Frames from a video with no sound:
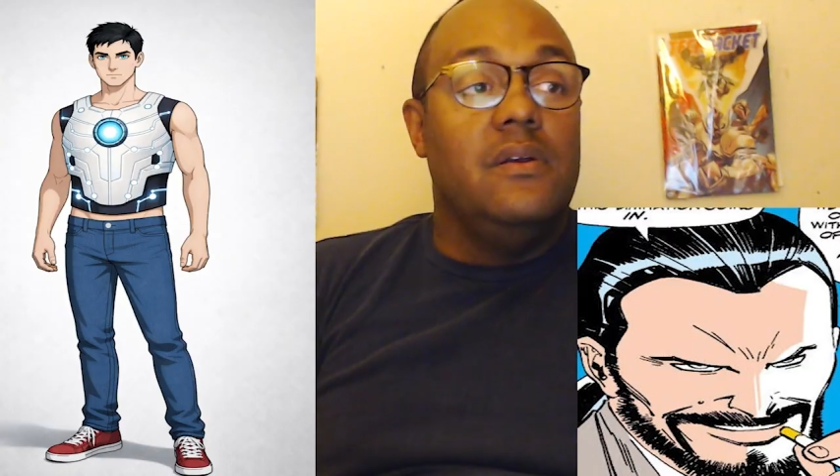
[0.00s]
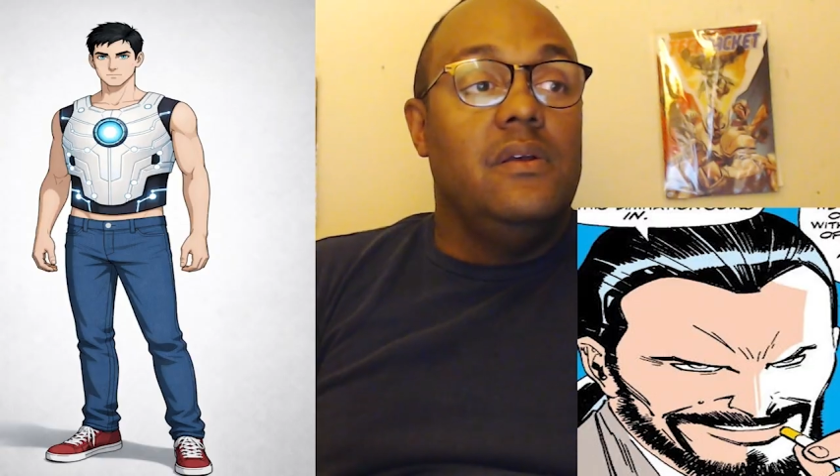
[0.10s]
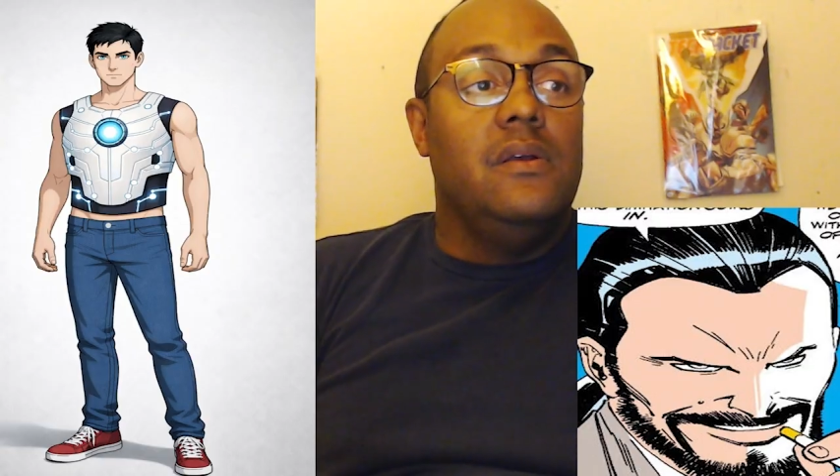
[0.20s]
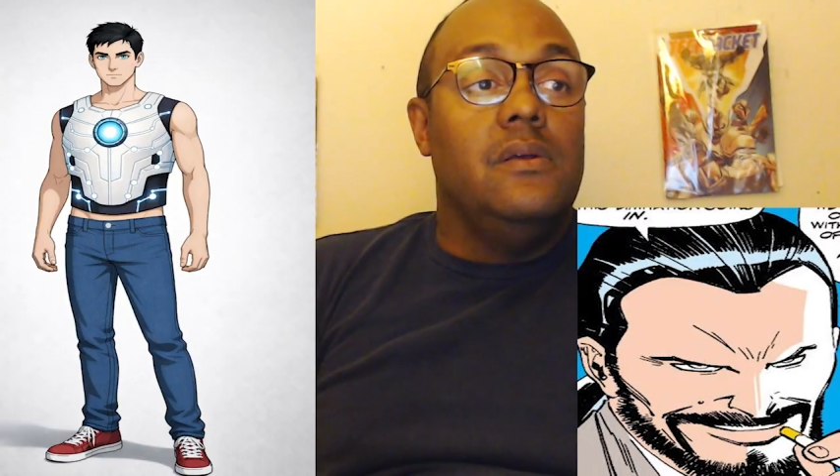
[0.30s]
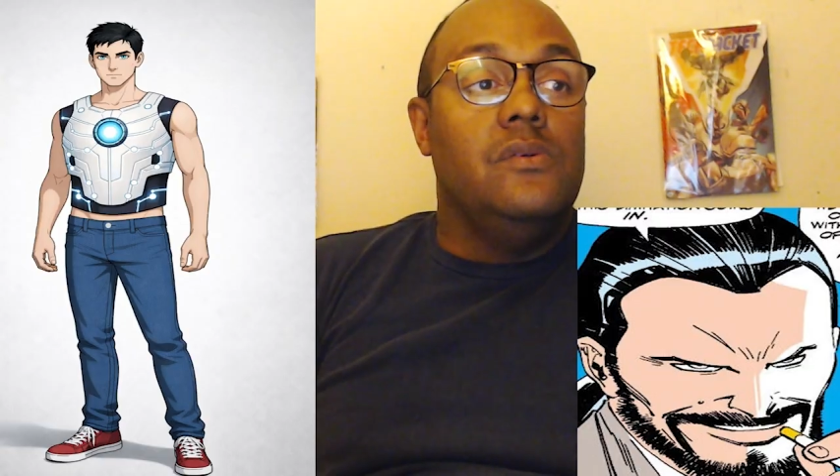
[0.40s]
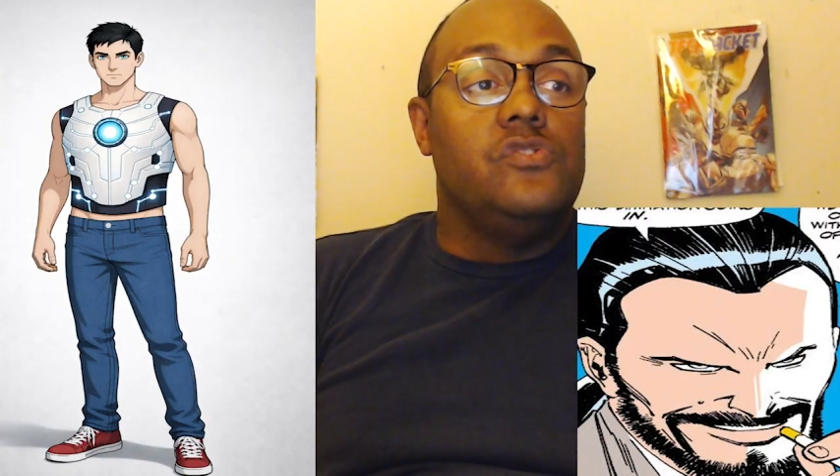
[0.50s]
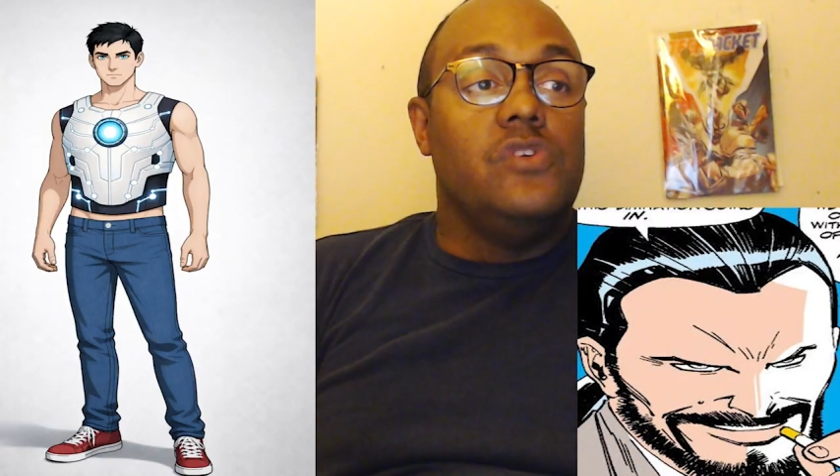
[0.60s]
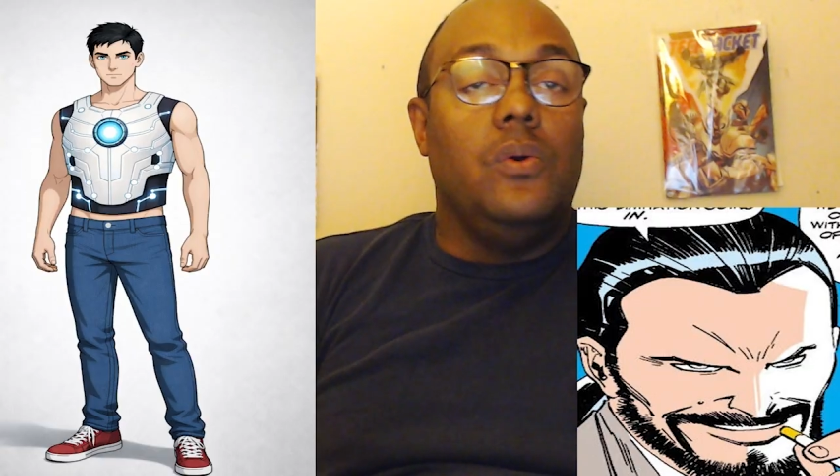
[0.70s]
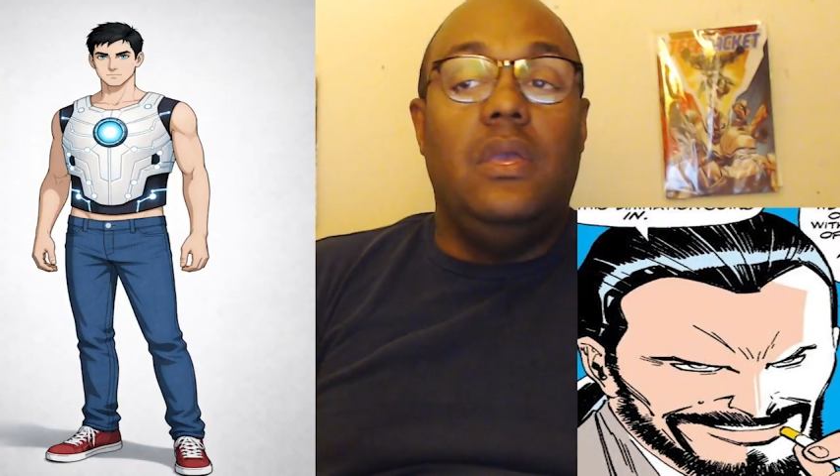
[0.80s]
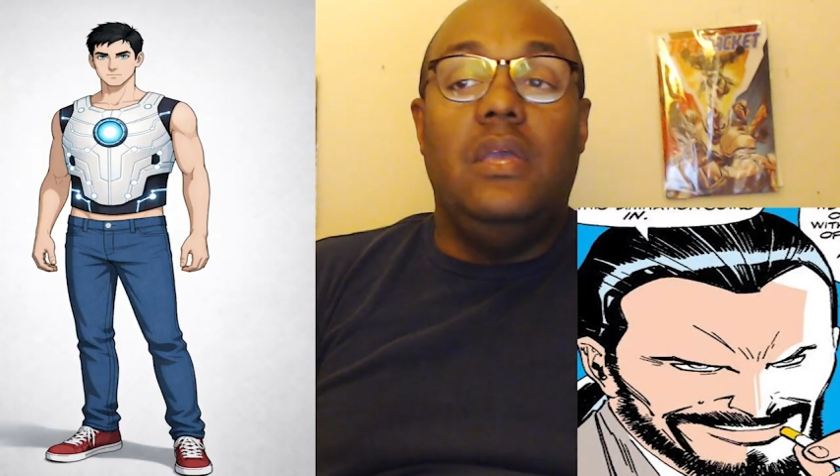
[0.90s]
so
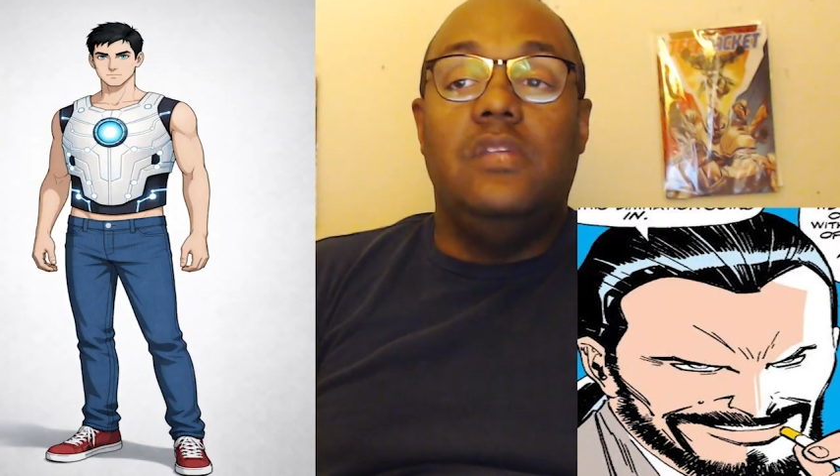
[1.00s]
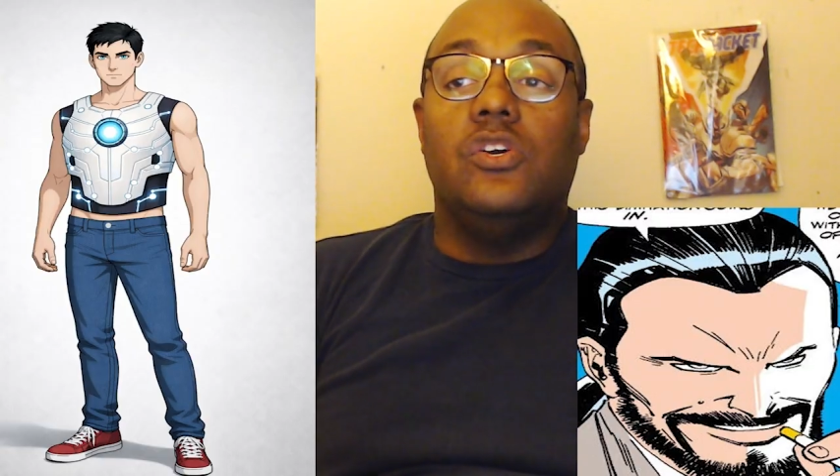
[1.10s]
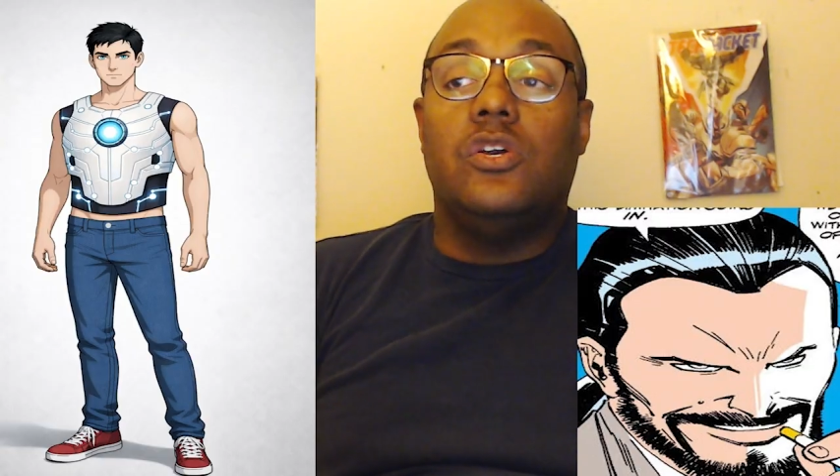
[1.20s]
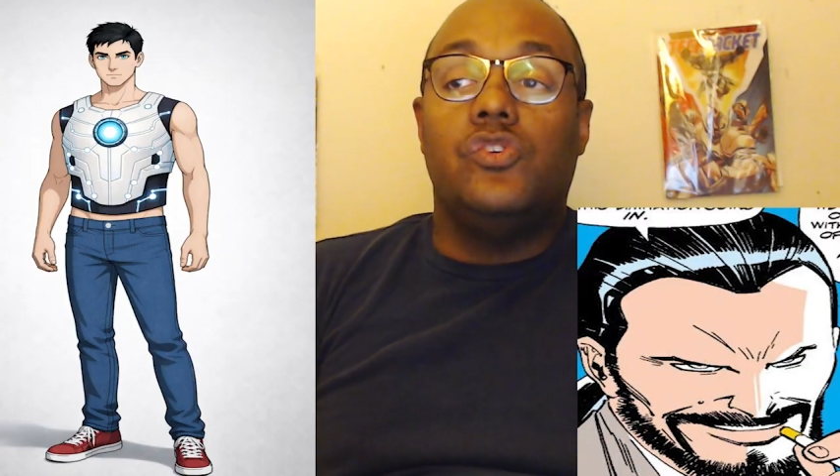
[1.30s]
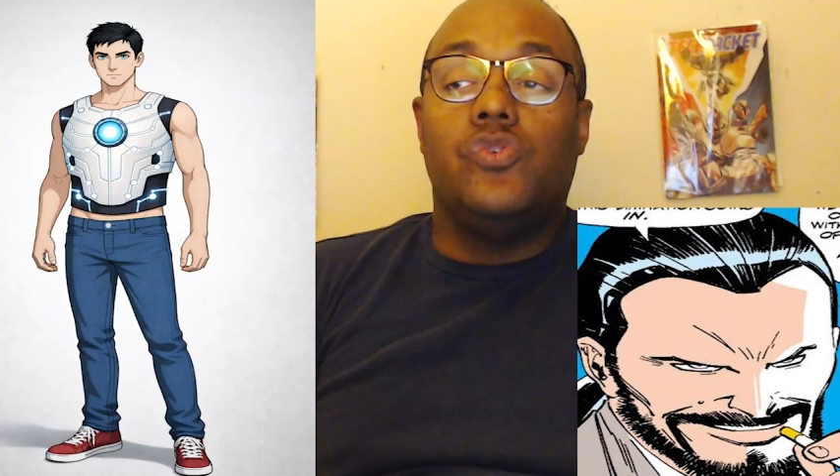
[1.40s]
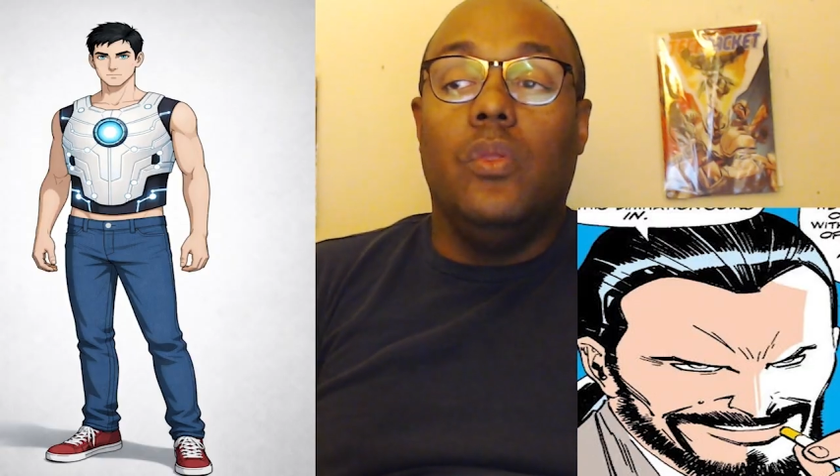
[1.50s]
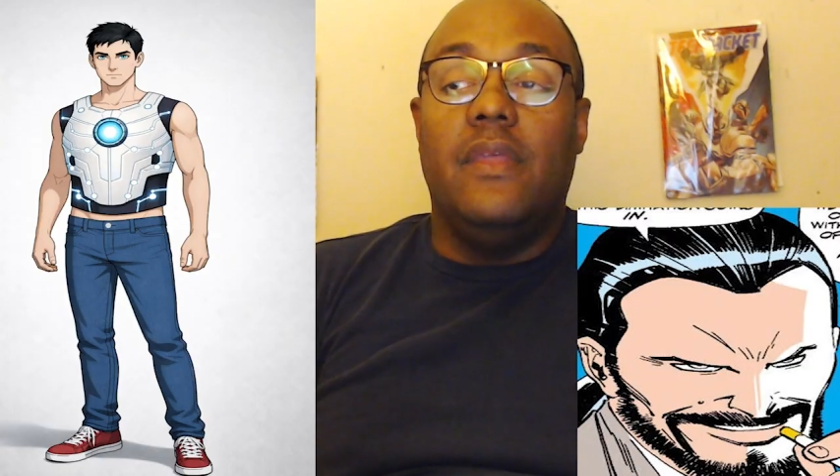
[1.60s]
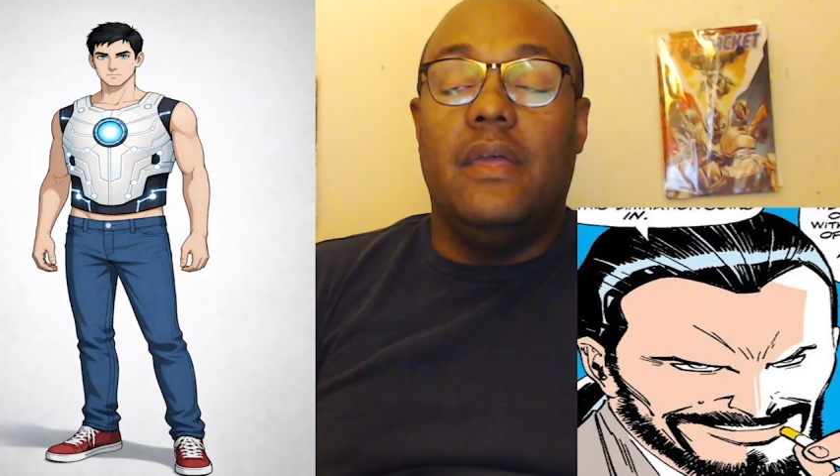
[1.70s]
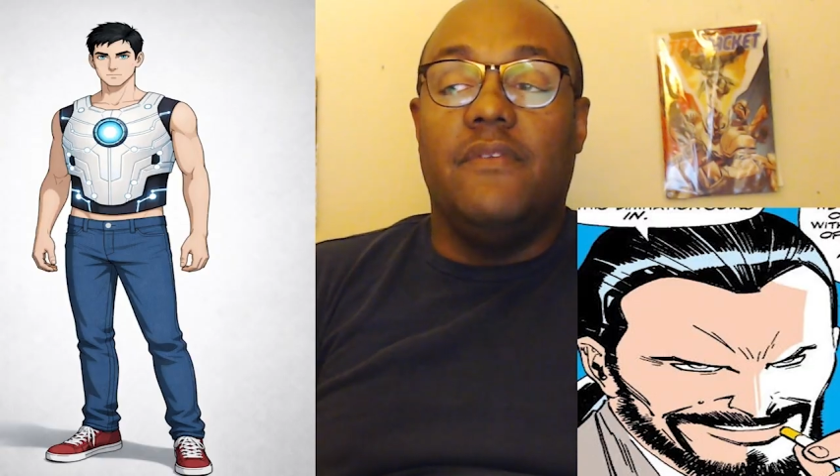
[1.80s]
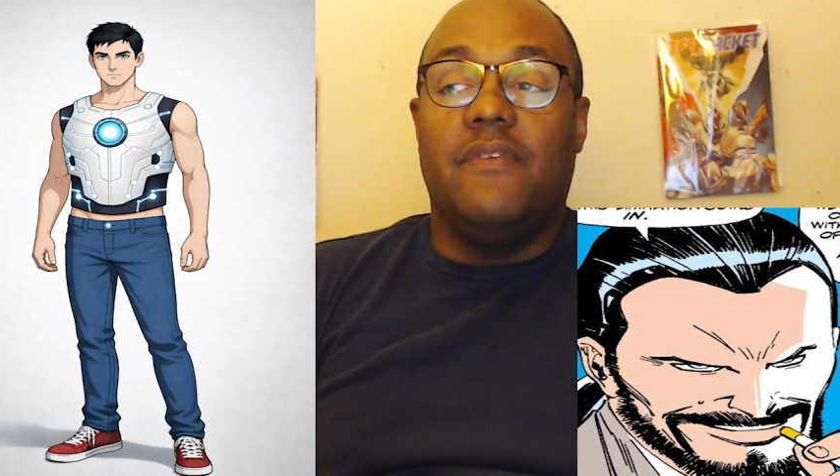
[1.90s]
he took control of that
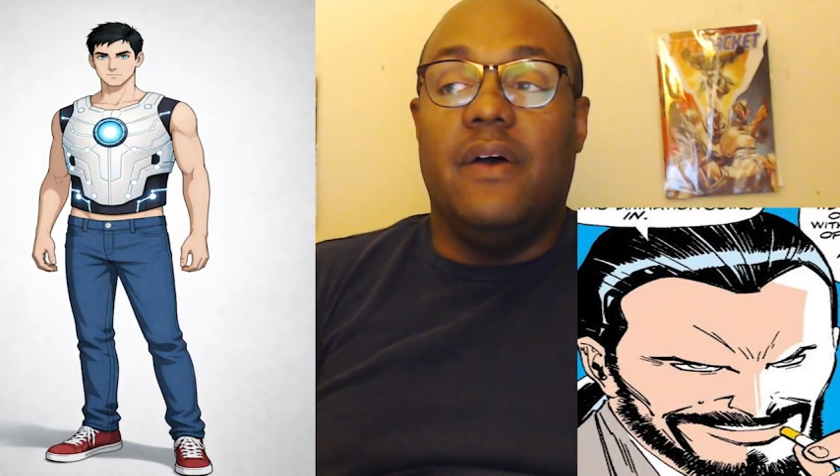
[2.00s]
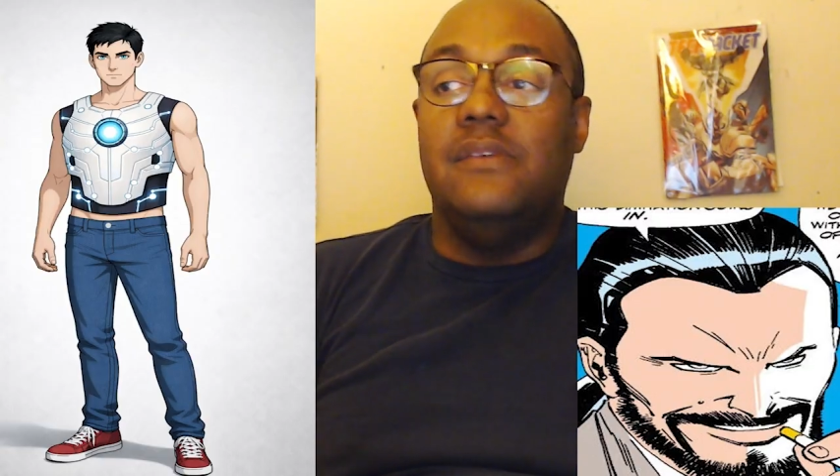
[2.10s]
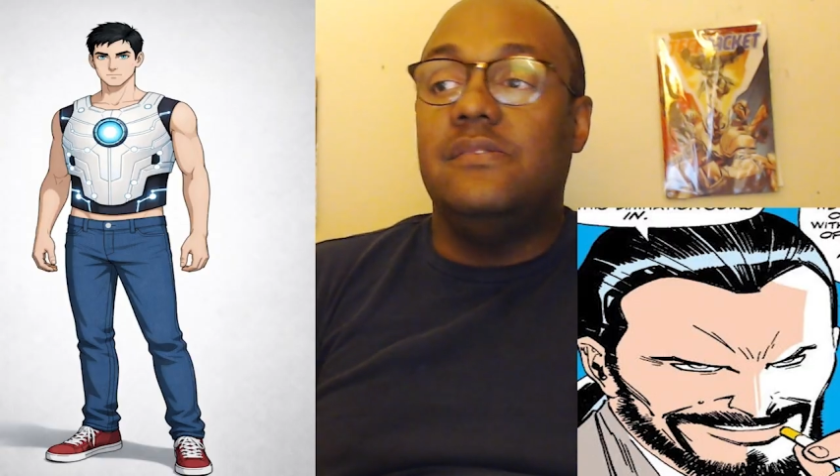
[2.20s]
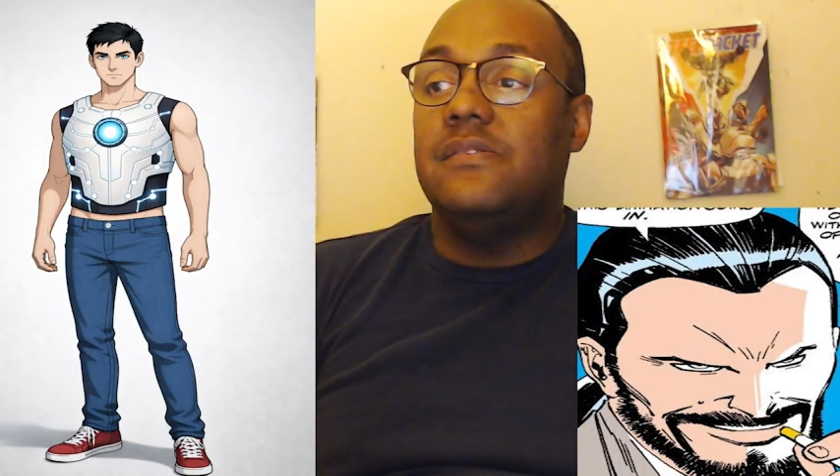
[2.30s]
device